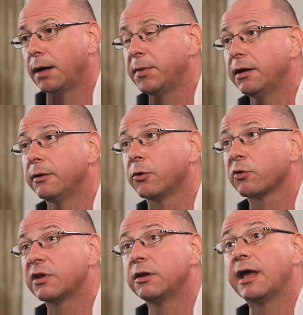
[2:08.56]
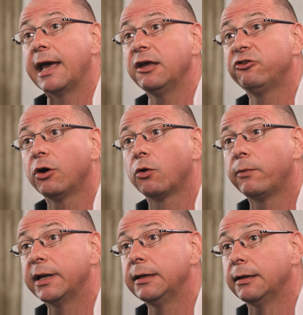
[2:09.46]
IBA was in Asia
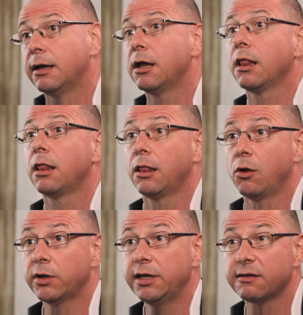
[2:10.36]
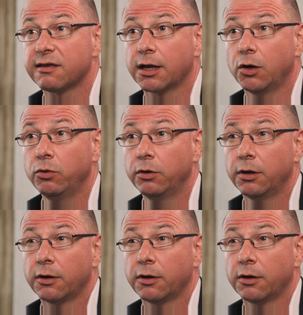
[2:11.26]
already long years ago,